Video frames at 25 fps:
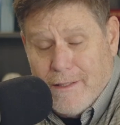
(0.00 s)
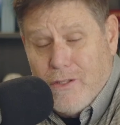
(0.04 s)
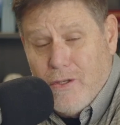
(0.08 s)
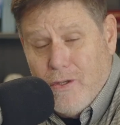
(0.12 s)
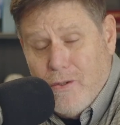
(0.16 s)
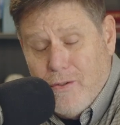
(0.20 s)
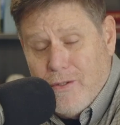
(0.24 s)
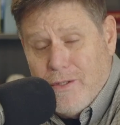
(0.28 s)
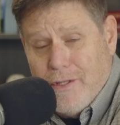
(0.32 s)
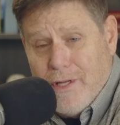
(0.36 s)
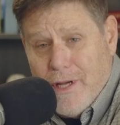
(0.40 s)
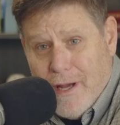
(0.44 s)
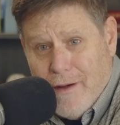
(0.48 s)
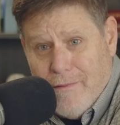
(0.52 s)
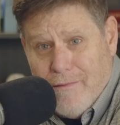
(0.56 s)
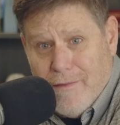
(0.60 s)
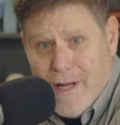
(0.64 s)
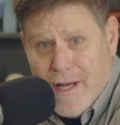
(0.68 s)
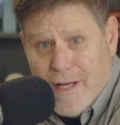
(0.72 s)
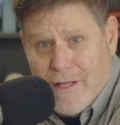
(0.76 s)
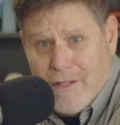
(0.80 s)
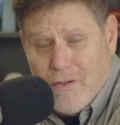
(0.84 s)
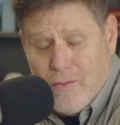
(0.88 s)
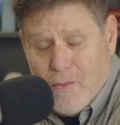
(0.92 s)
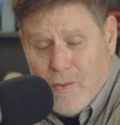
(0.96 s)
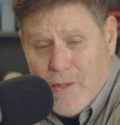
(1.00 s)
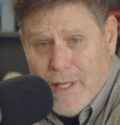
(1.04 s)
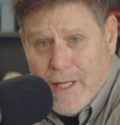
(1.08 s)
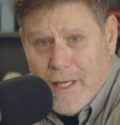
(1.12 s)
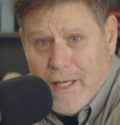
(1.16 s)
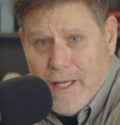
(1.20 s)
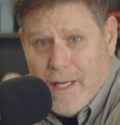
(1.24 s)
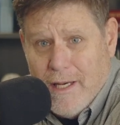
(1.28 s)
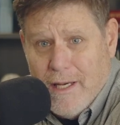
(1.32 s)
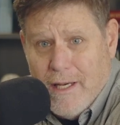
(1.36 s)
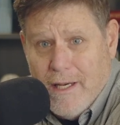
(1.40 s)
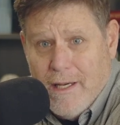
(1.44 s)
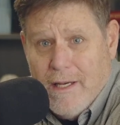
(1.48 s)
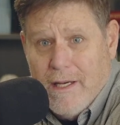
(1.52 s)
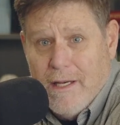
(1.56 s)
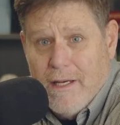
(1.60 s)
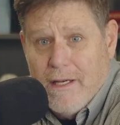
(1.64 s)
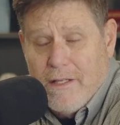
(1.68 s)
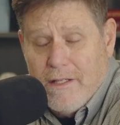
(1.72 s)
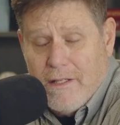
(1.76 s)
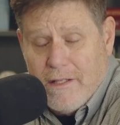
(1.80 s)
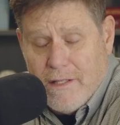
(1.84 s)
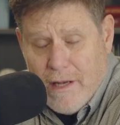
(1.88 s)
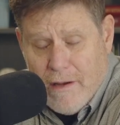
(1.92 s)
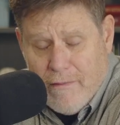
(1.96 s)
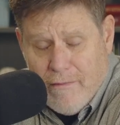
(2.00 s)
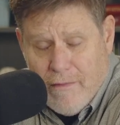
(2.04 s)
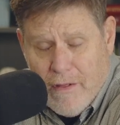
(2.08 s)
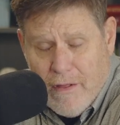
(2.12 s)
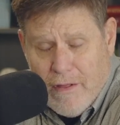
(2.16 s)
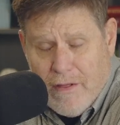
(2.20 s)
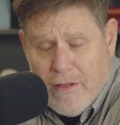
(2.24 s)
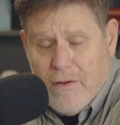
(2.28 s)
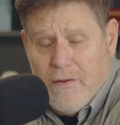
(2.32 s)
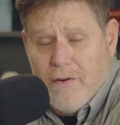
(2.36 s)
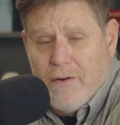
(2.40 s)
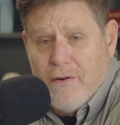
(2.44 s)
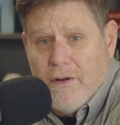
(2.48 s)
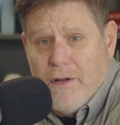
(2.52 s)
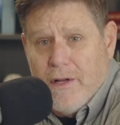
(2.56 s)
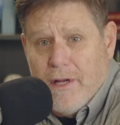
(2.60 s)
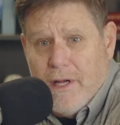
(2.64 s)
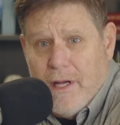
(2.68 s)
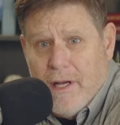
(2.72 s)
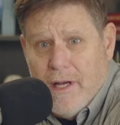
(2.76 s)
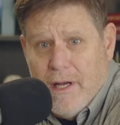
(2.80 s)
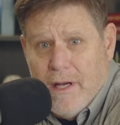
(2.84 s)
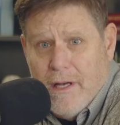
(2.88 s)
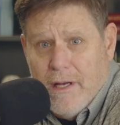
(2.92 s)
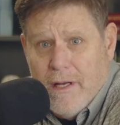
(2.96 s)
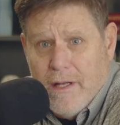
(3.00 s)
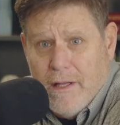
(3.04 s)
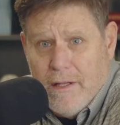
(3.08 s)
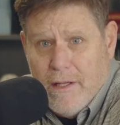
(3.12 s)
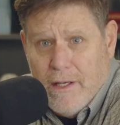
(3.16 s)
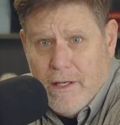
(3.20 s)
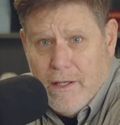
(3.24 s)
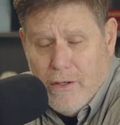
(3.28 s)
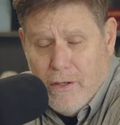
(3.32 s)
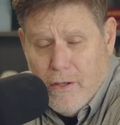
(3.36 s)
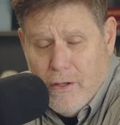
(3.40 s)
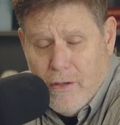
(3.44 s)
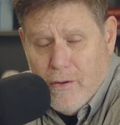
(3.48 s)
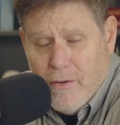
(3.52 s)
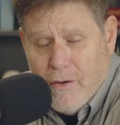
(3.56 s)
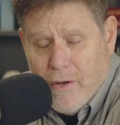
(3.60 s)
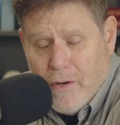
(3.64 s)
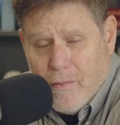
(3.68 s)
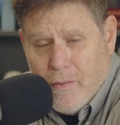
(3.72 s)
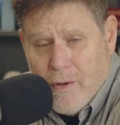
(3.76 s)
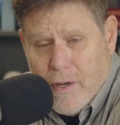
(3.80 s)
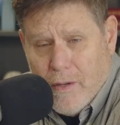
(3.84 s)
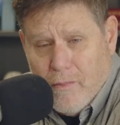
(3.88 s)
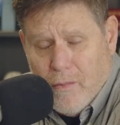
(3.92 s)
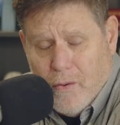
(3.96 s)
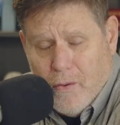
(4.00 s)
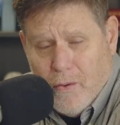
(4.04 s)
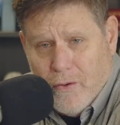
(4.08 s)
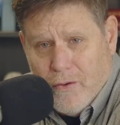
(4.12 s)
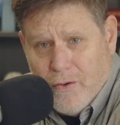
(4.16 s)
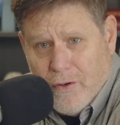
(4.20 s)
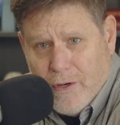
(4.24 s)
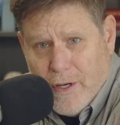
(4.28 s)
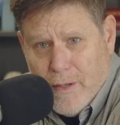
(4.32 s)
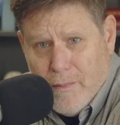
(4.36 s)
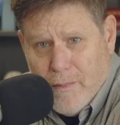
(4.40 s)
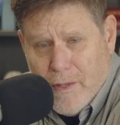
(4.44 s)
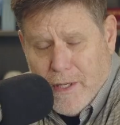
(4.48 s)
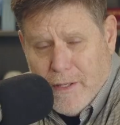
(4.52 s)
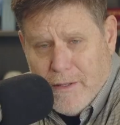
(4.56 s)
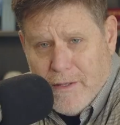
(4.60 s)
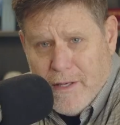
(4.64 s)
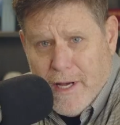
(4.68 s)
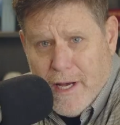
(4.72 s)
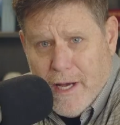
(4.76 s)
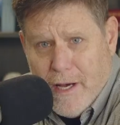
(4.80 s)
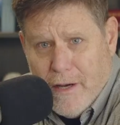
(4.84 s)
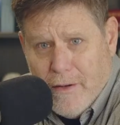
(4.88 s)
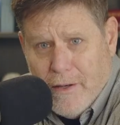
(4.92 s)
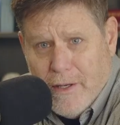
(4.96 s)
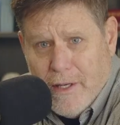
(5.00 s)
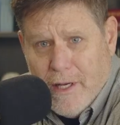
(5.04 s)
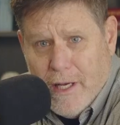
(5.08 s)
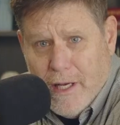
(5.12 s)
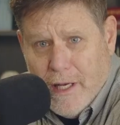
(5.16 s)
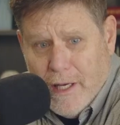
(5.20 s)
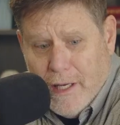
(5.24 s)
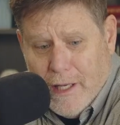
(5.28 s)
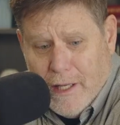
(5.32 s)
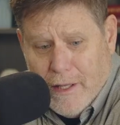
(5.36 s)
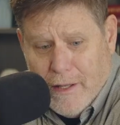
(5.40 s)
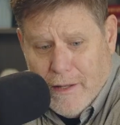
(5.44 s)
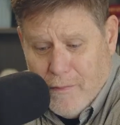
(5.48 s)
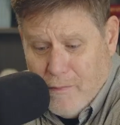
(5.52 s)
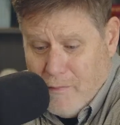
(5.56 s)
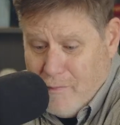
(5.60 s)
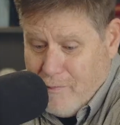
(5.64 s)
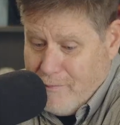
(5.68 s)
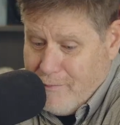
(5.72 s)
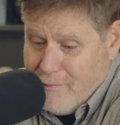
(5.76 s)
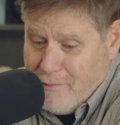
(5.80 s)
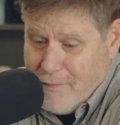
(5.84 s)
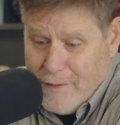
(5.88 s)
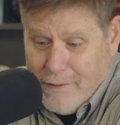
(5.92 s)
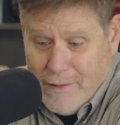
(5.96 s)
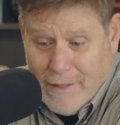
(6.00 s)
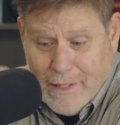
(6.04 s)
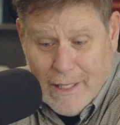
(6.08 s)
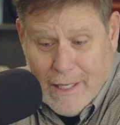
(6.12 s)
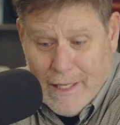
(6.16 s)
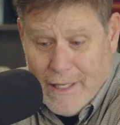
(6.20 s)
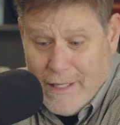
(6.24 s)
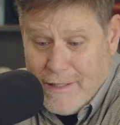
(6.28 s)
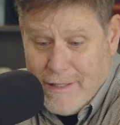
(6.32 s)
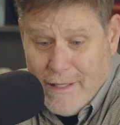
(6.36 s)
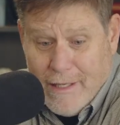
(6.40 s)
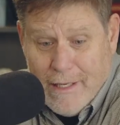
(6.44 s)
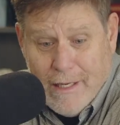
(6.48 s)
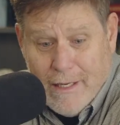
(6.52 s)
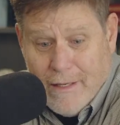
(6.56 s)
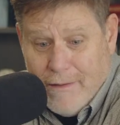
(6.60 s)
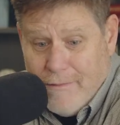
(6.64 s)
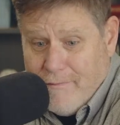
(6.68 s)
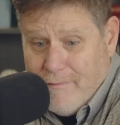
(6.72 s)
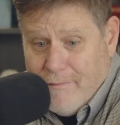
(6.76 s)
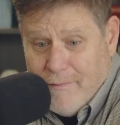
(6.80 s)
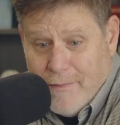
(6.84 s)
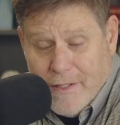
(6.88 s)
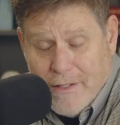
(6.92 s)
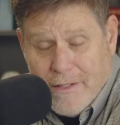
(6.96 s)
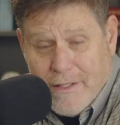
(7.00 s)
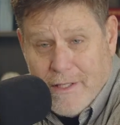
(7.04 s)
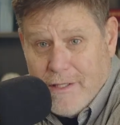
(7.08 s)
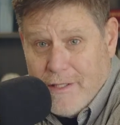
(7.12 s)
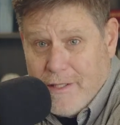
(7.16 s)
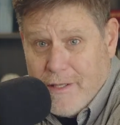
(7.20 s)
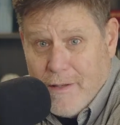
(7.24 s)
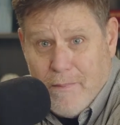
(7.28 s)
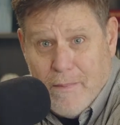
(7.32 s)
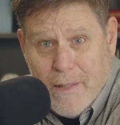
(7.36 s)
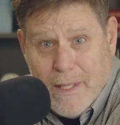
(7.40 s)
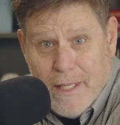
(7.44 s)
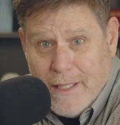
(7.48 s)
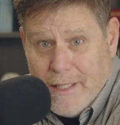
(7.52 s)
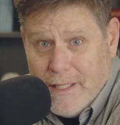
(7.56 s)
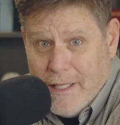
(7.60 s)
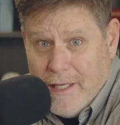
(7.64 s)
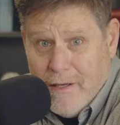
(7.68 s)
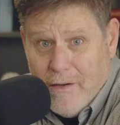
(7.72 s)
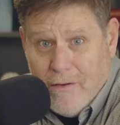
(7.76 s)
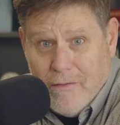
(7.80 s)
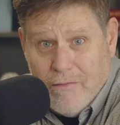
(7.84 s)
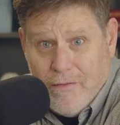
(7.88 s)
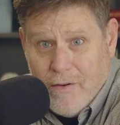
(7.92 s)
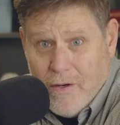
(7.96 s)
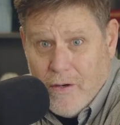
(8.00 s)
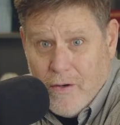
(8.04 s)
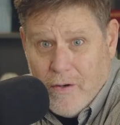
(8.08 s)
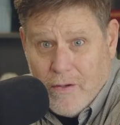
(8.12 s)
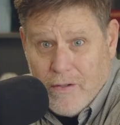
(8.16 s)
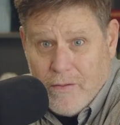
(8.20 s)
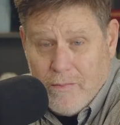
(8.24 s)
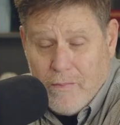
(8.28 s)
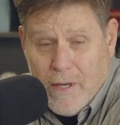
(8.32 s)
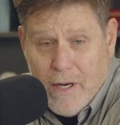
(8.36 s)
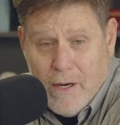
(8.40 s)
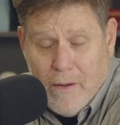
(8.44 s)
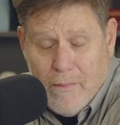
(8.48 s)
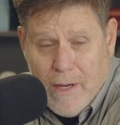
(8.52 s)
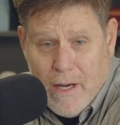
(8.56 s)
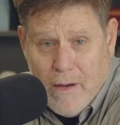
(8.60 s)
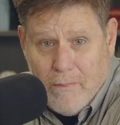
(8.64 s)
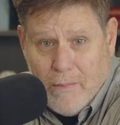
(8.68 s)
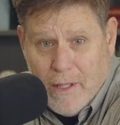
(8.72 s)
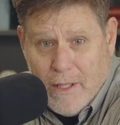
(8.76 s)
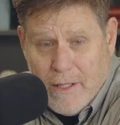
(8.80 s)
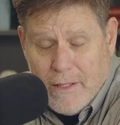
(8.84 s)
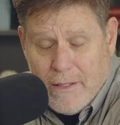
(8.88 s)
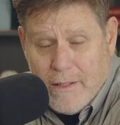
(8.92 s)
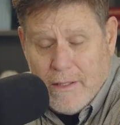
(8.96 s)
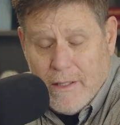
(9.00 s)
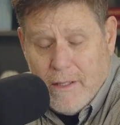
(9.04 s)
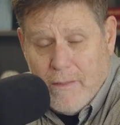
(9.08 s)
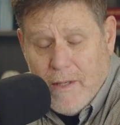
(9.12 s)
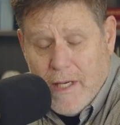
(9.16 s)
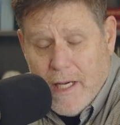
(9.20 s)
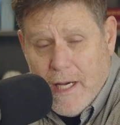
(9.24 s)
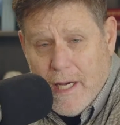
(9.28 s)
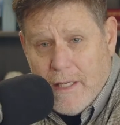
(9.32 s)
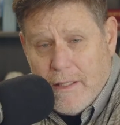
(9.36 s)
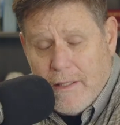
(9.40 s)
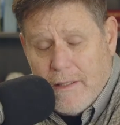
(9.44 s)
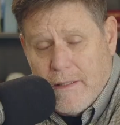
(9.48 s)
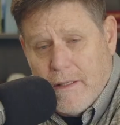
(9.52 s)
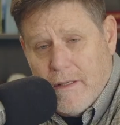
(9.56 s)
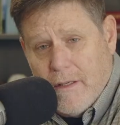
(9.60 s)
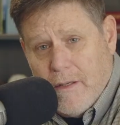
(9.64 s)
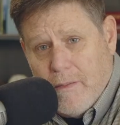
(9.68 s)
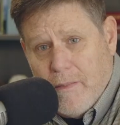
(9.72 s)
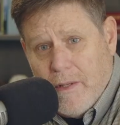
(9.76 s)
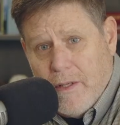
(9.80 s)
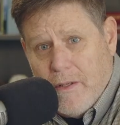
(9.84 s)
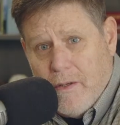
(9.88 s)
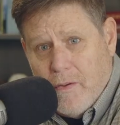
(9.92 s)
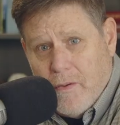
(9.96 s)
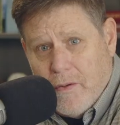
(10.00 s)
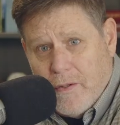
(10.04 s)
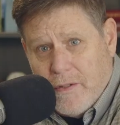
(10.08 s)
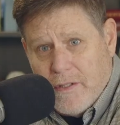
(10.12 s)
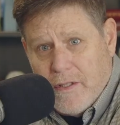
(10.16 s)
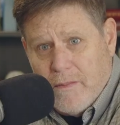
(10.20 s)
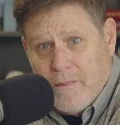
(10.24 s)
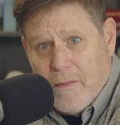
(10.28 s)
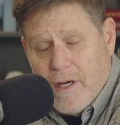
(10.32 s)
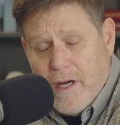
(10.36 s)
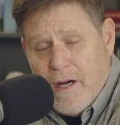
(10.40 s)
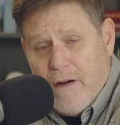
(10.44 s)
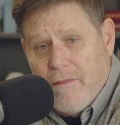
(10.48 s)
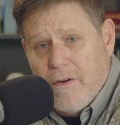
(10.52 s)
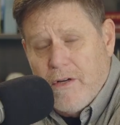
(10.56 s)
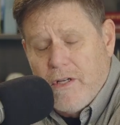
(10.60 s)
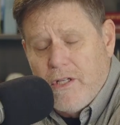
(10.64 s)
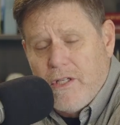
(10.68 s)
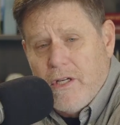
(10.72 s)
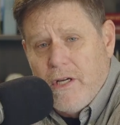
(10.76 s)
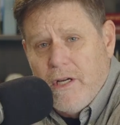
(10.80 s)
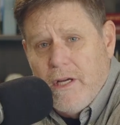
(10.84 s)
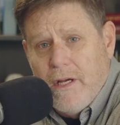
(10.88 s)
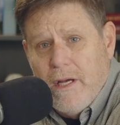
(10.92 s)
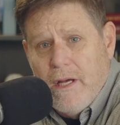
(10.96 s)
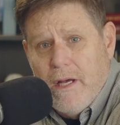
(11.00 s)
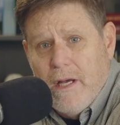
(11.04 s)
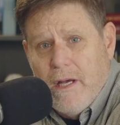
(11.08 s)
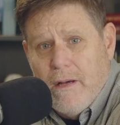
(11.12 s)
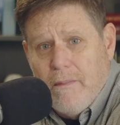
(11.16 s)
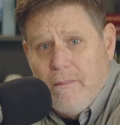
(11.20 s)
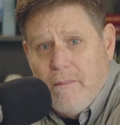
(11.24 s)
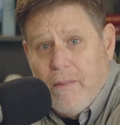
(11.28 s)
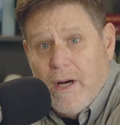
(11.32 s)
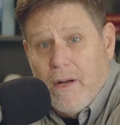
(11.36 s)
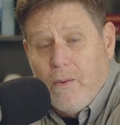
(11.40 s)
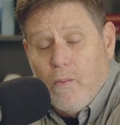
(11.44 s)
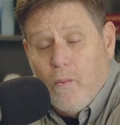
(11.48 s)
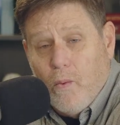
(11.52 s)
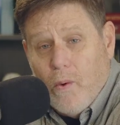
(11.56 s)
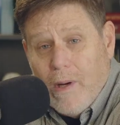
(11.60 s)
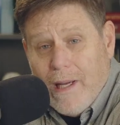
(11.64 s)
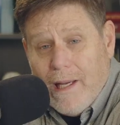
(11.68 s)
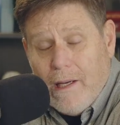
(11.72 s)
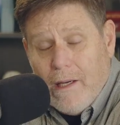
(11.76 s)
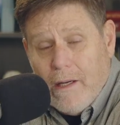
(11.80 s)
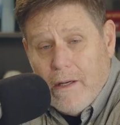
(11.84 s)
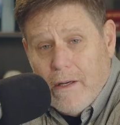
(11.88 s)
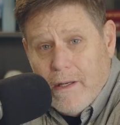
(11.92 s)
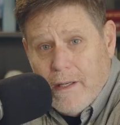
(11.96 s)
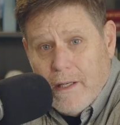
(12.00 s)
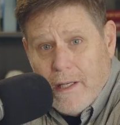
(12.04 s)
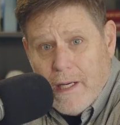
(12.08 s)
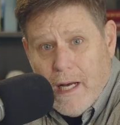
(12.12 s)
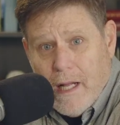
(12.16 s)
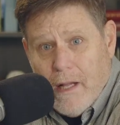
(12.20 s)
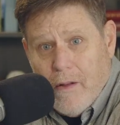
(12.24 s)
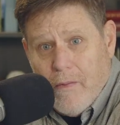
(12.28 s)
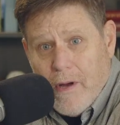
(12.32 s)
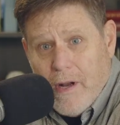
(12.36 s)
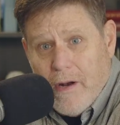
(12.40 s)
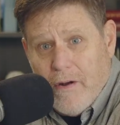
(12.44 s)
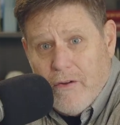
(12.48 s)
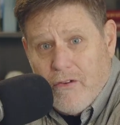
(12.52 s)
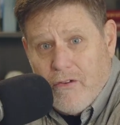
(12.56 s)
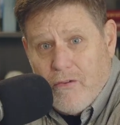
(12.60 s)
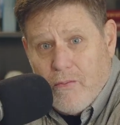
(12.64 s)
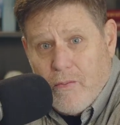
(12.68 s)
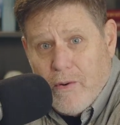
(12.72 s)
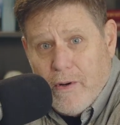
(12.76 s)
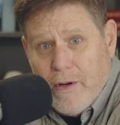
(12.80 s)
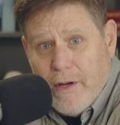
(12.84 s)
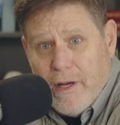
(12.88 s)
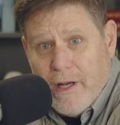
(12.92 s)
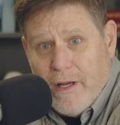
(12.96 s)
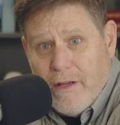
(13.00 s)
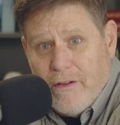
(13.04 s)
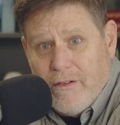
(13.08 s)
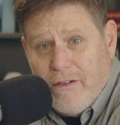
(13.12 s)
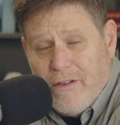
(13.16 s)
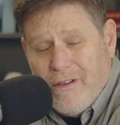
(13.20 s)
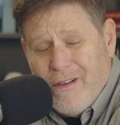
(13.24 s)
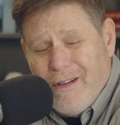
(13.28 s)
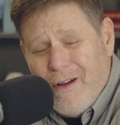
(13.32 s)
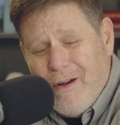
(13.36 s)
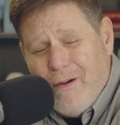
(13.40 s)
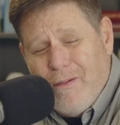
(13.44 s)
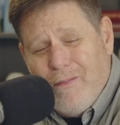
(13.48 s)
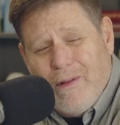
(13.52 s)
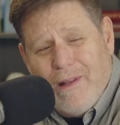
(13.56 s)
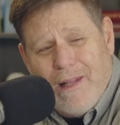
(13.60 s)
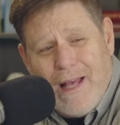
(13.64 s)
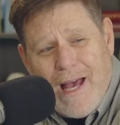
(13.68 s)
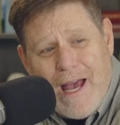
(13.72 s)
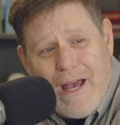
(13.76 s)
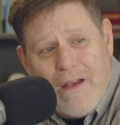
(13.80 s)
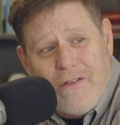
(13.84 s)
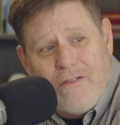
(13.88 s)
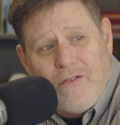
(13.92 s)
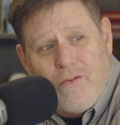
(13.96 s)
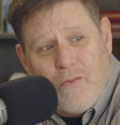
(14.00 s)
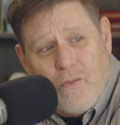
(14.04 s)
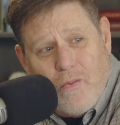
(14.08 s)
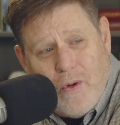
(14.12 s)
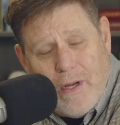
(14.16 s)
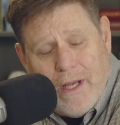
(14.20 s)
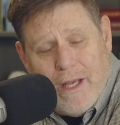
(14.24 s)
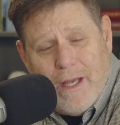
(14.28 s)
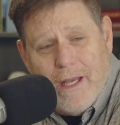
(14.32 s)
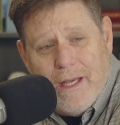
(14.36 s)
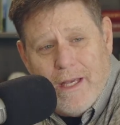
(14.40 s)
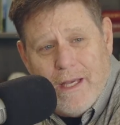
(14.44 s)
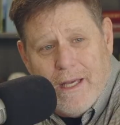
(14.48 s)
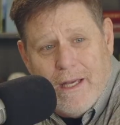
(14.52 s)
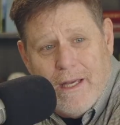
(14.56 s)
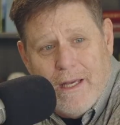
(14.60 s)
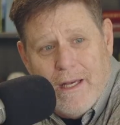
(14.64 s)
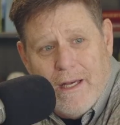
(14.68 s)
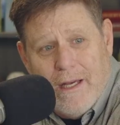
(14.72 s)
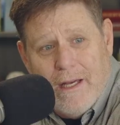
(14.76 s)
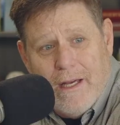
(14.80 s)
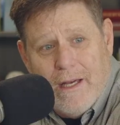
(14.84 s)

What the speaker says: Tuesday of next week. 7:30, the New York Red Bulls are coming to town, and I got to tell you, this is a big deal, folks. Paramount Plus, CBS, is going to be doing some coverage. But we here in Colorado Springs, last week,